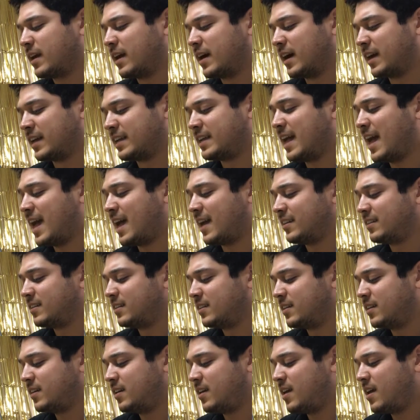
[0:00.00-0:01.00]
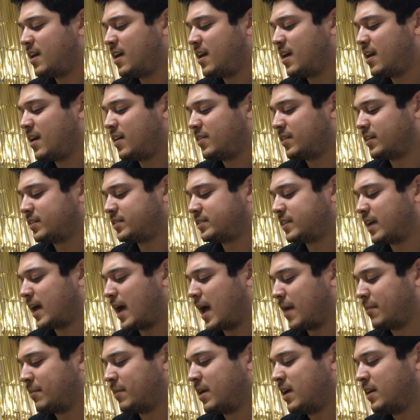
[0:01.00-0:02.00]
Again. This
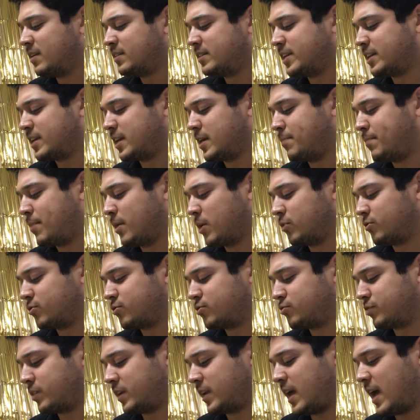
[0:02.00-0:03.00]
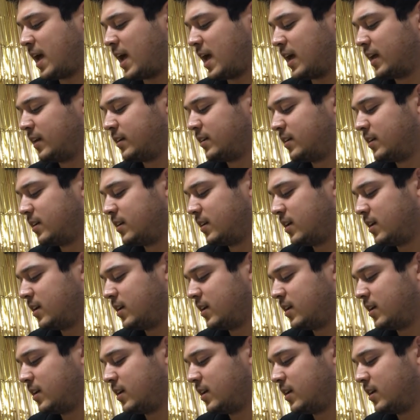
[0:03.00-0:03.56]
time, Tiki barreled straight ahead.